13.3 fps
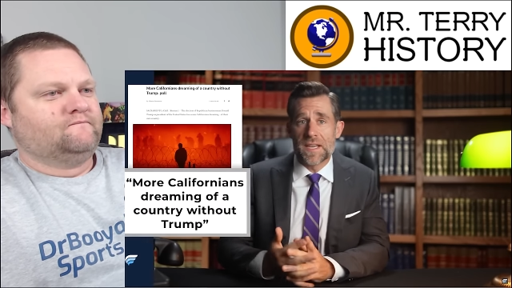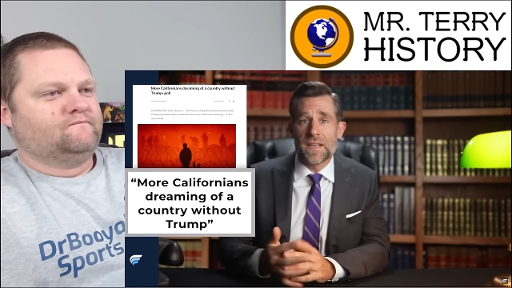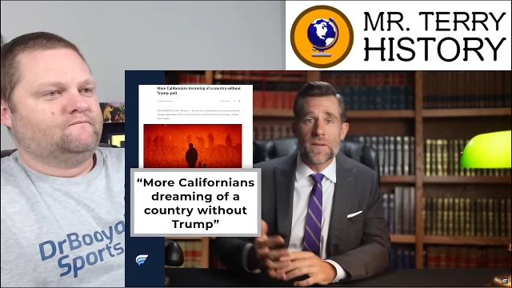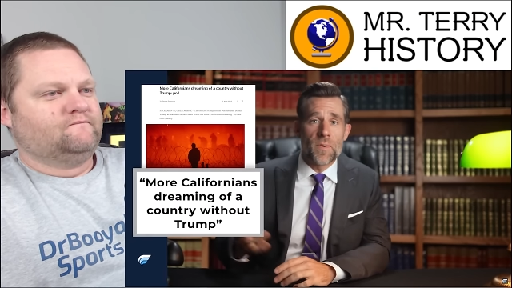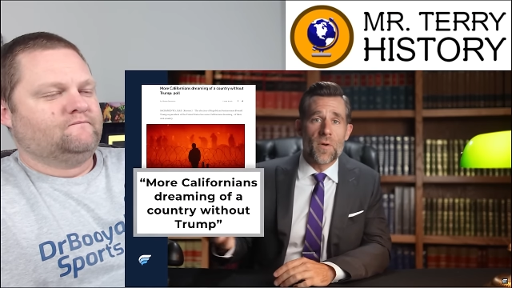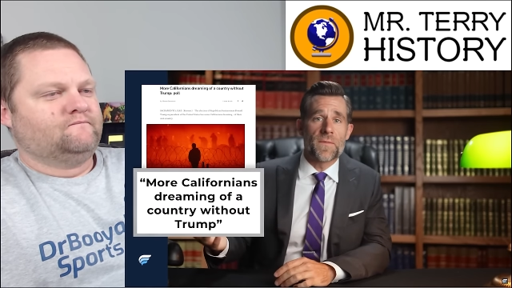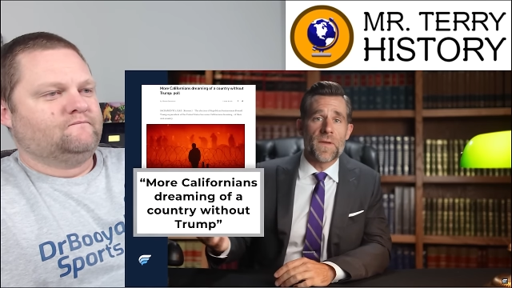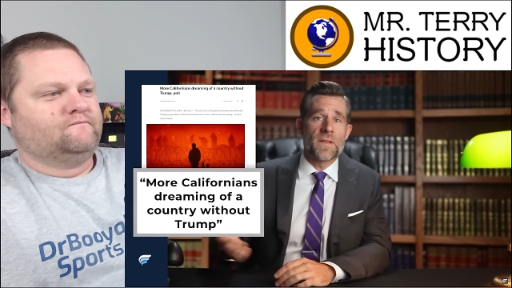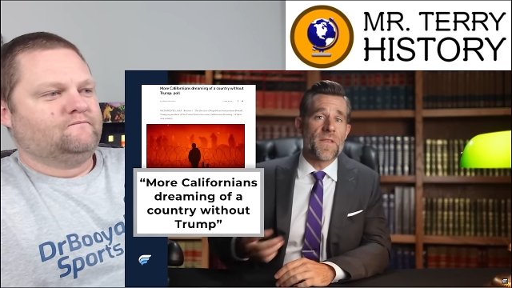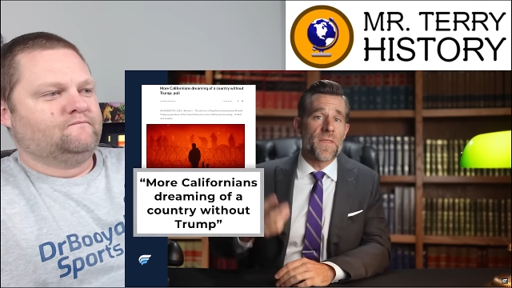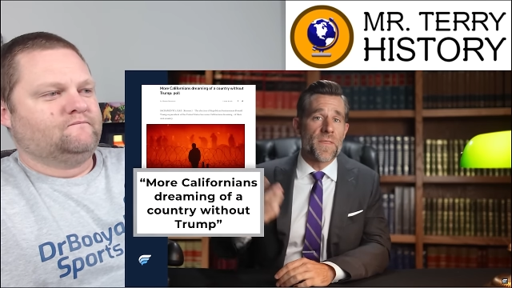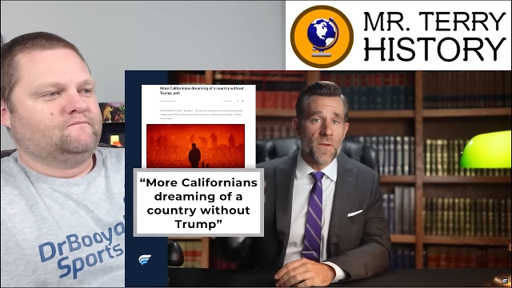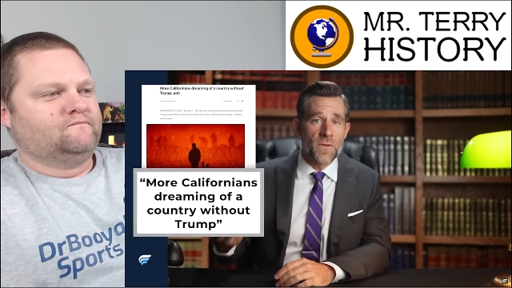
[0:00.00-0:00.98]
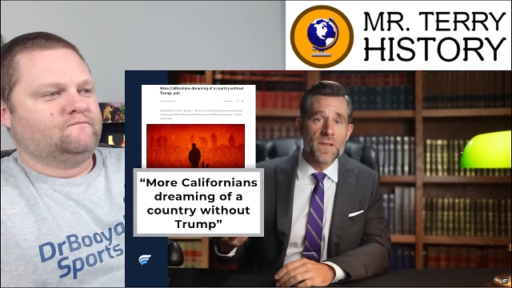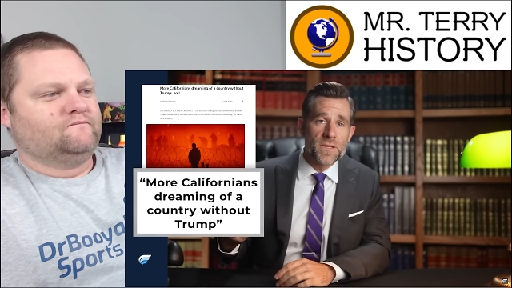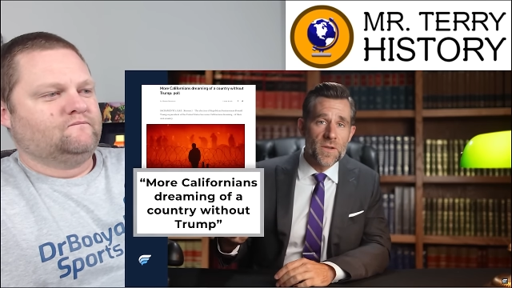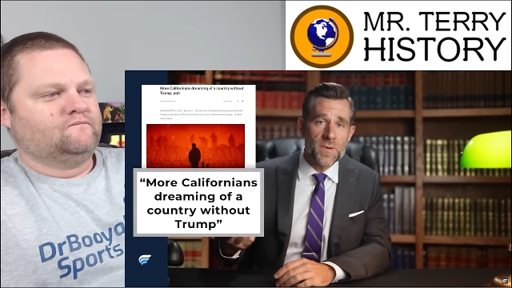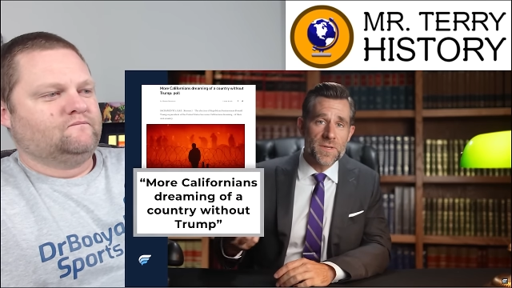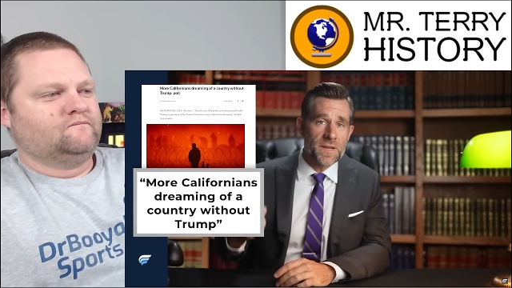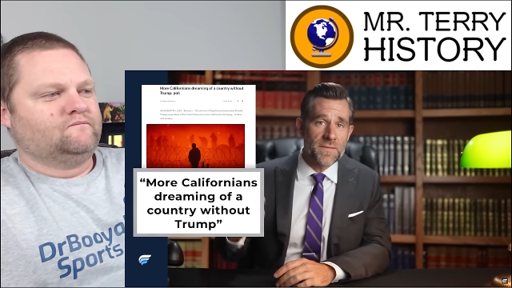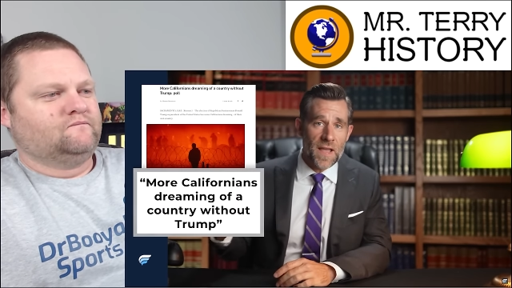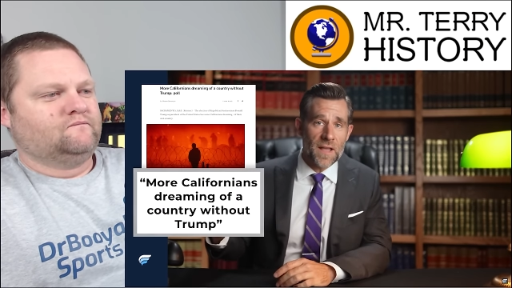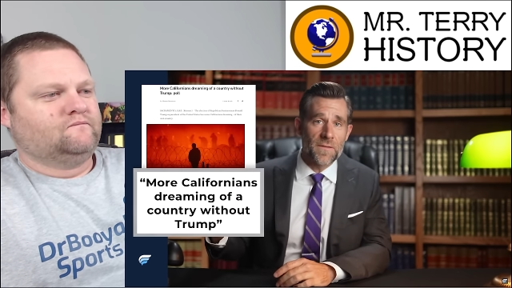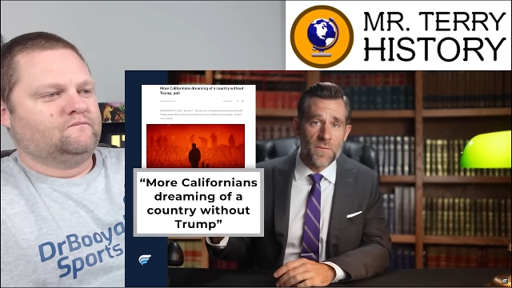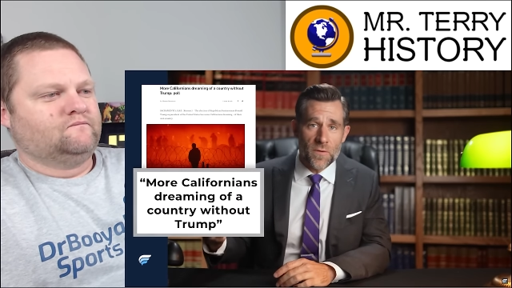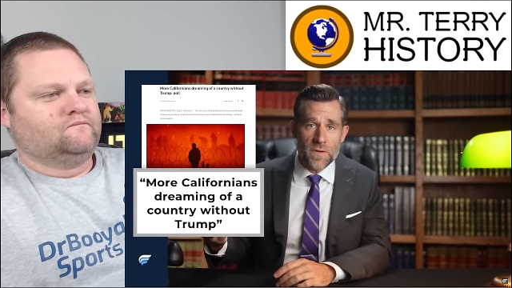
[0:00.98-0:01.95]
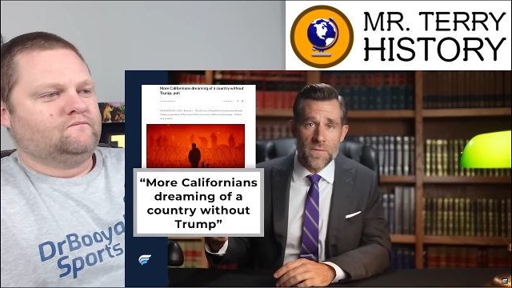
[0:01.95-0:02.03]
Speaker 1: a poll found that 32% of
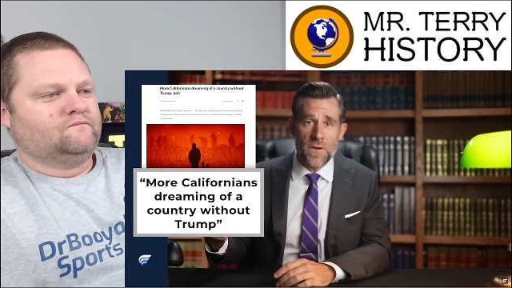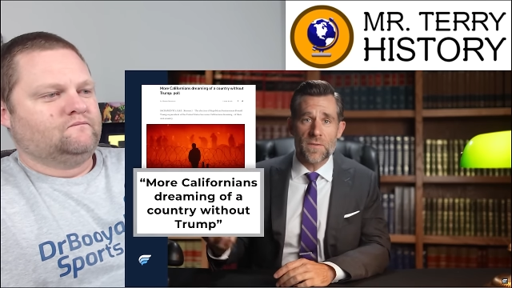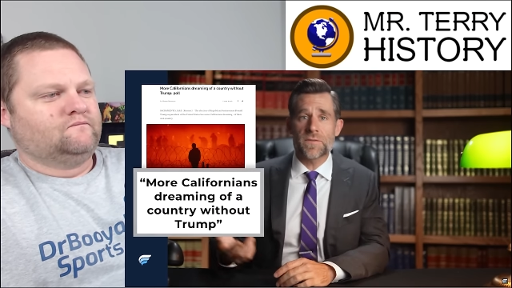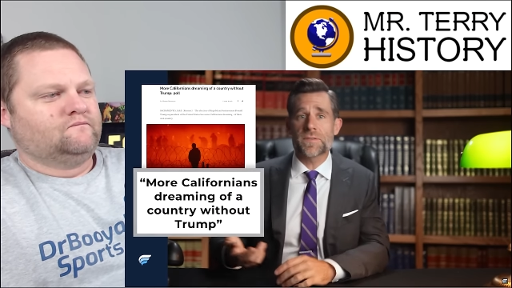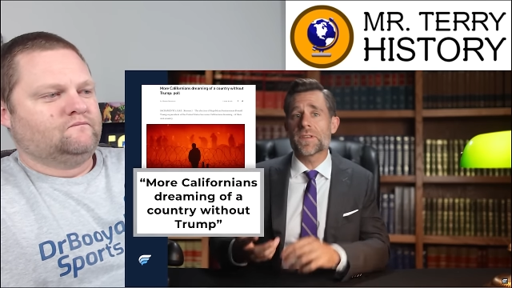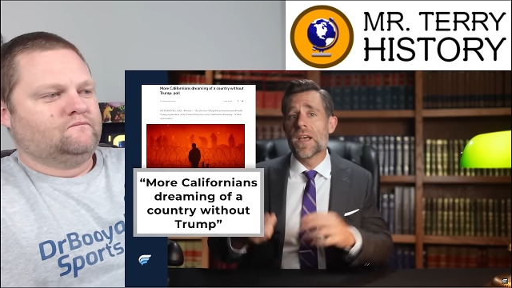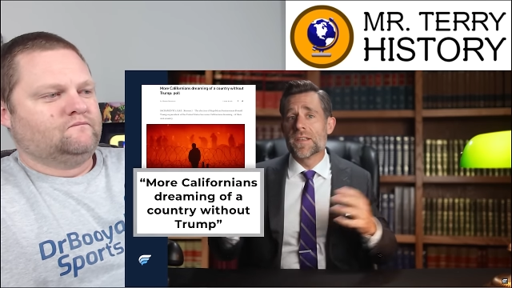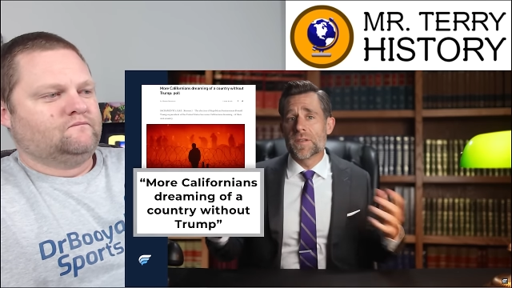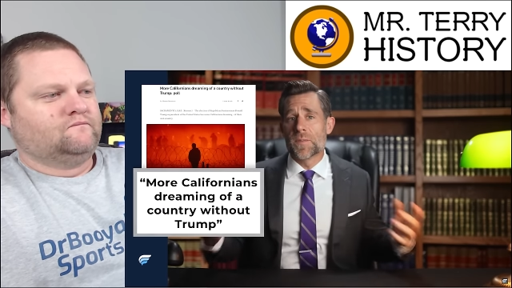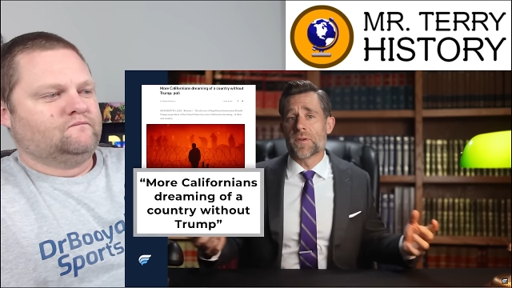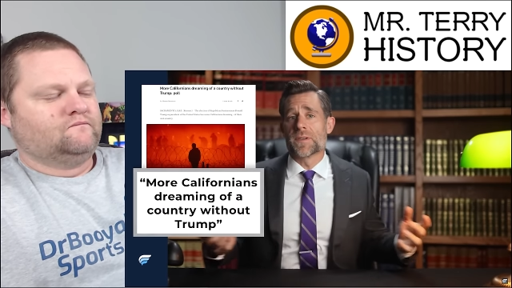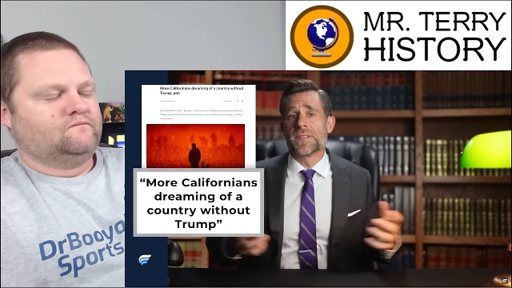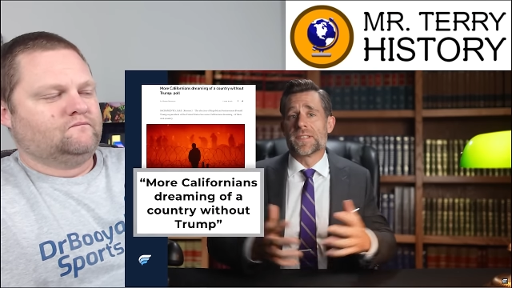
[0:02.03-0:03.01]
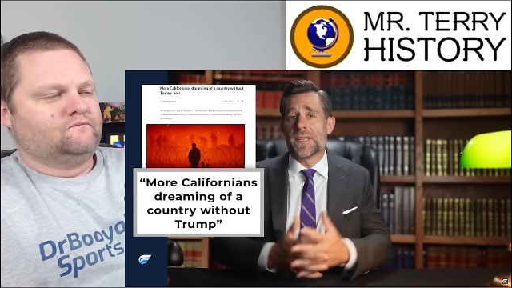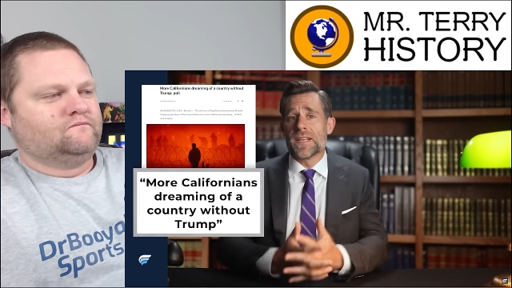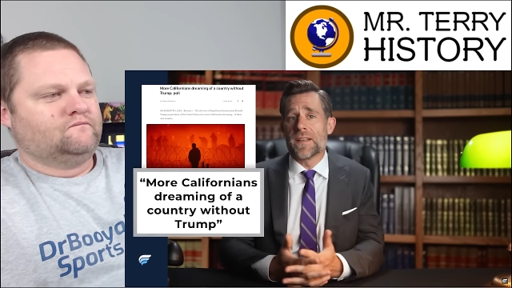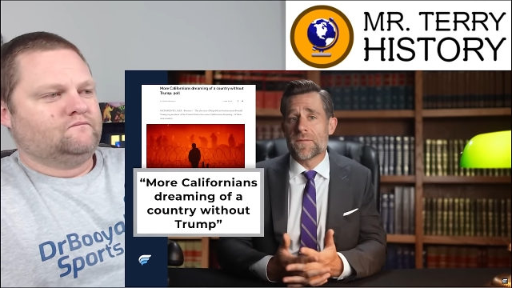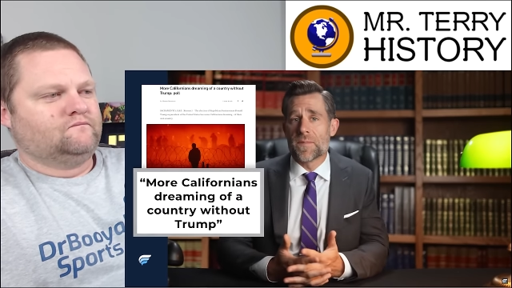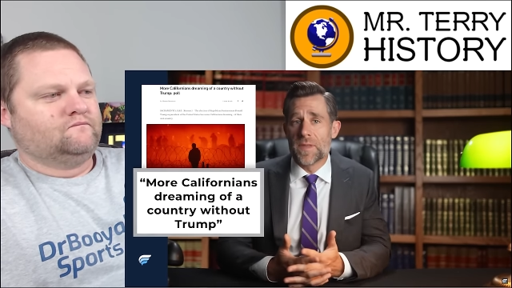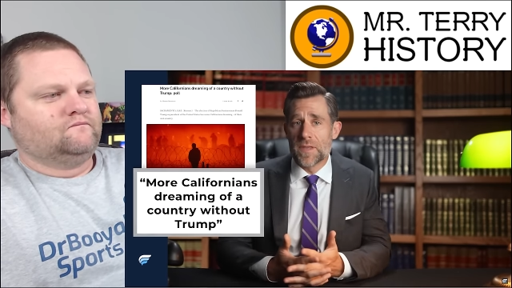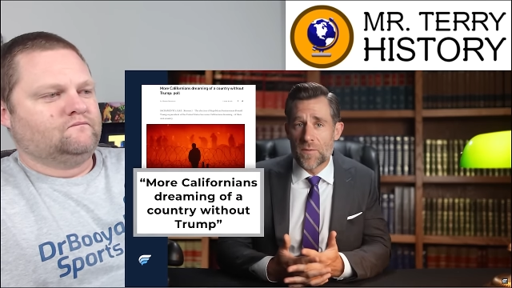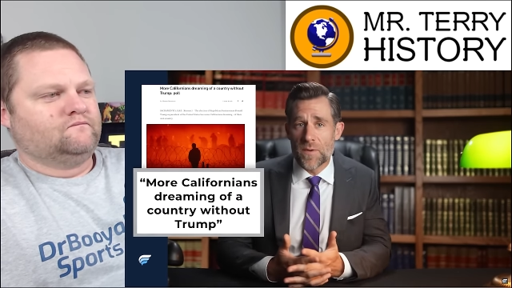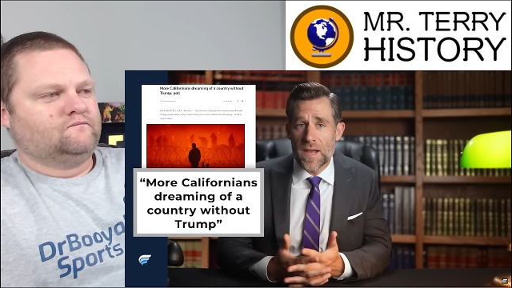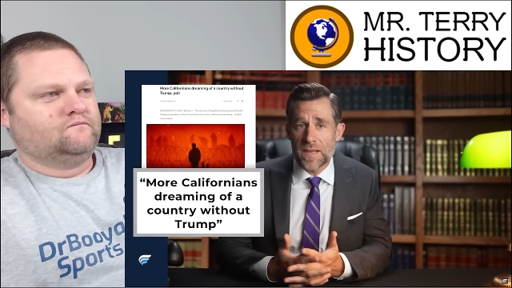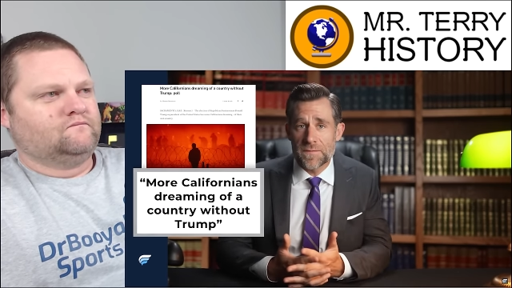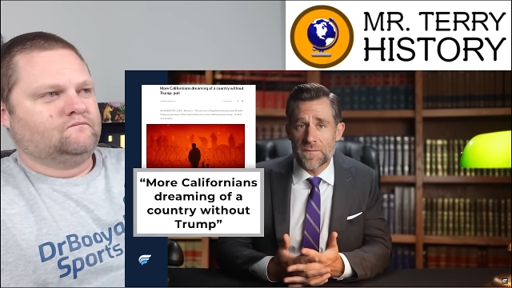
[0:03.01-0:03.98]
California voters supported seceding from the U.S.